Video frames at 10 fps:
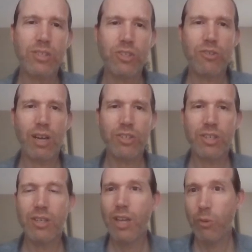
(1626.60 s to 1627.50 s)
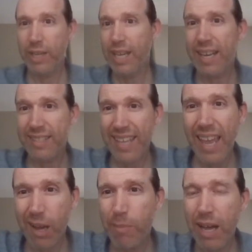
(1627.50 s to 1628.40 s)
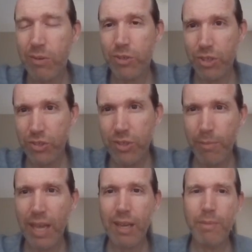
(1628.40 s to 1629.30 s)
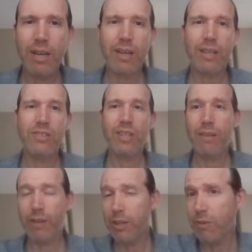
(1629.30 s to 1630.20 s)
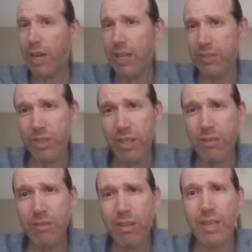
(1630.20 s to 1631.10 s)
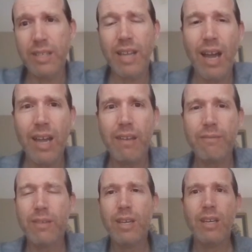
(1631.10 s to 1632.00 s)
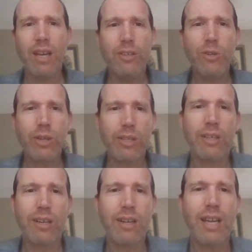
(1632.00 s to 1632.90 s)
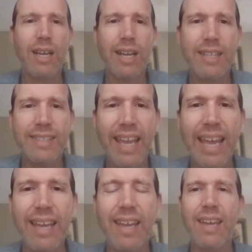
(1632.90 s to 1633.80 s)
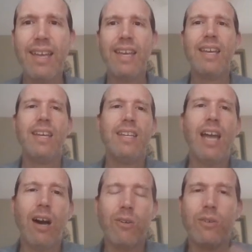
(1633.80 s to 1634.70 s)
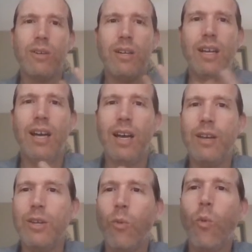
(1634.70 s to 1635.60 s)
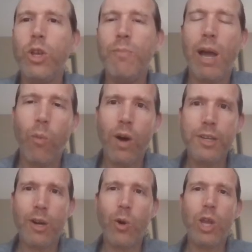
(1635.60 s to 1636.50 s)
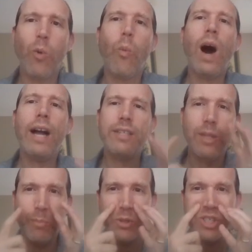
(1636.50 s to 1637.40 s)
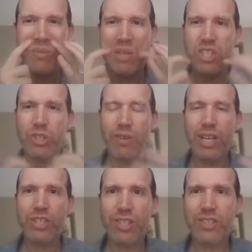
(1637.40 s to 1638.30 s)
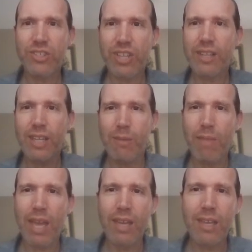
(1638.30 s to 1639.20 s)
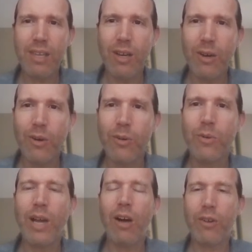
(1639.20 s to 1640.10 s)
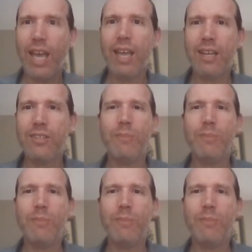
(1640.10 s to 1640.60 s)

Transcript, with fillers: destruction. We got to take them out just to make America safe. Otherwise, you know you're going to die of a nuclear uh, attack. Now, uh, you might wonder, you know, why did the Bush administration suddenly make, you know, Al Qaeda to